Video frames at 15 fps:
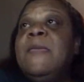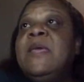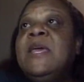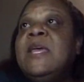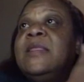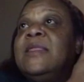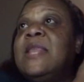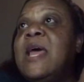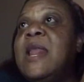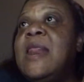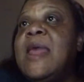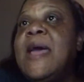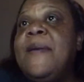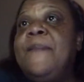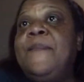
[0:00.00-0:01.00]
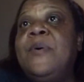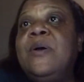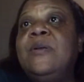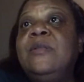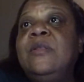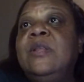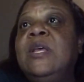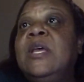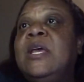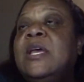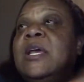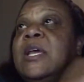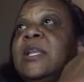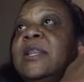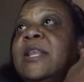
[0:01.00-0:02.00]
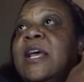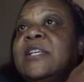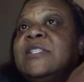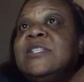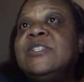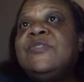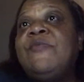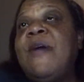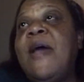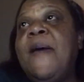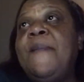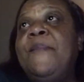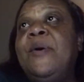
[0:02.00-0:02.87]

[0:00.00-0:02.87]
Hit that like button. Hit that subscribe